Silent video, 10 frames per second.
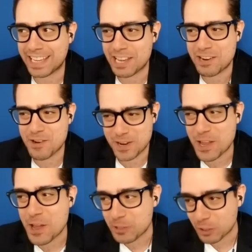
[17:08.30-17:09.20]
get her
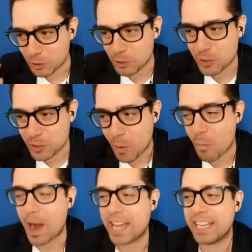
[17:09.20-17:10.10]
to look so
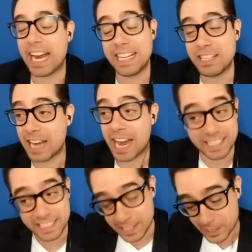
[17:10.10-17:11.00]
white i didn't i
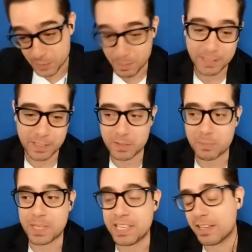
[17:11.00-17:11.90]
didn't expect it to
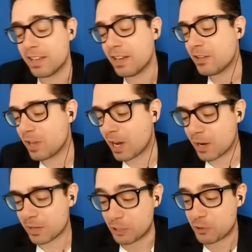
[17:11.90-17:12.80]
be
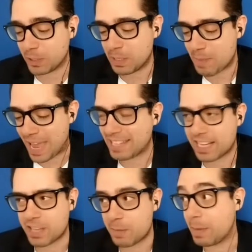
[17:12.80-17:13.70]
uh, literally paint
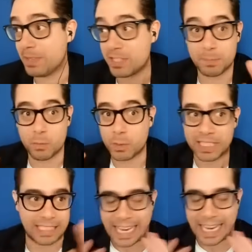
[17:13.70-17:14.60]
i thought maybe something with
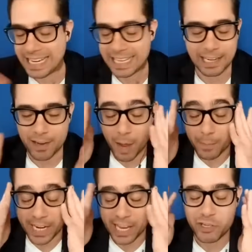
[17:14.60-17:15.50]
the lighting and
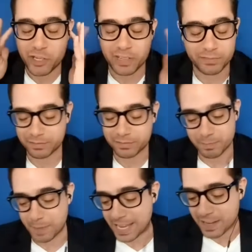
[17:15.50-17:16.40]
combination of
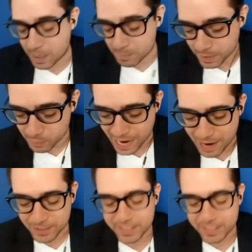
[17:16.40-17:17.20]
makeup but wow